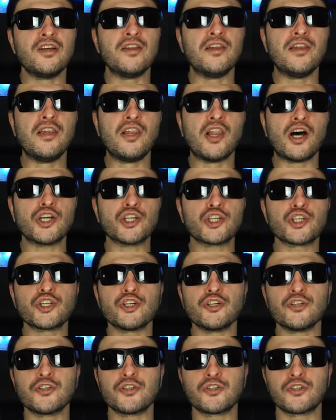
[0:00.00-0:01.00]

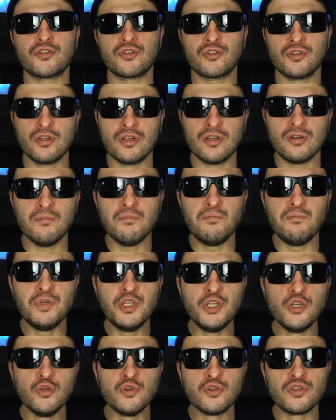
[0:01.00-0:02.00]
luscious,
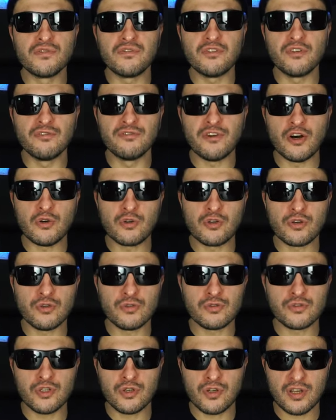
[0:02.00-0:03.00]
beautiful
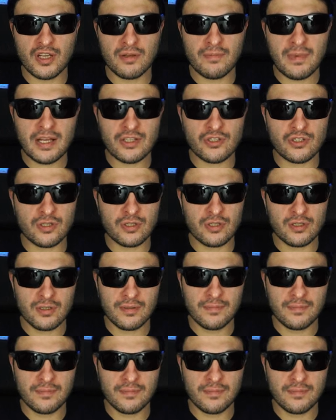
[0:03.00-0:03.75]
vocals you can imagine.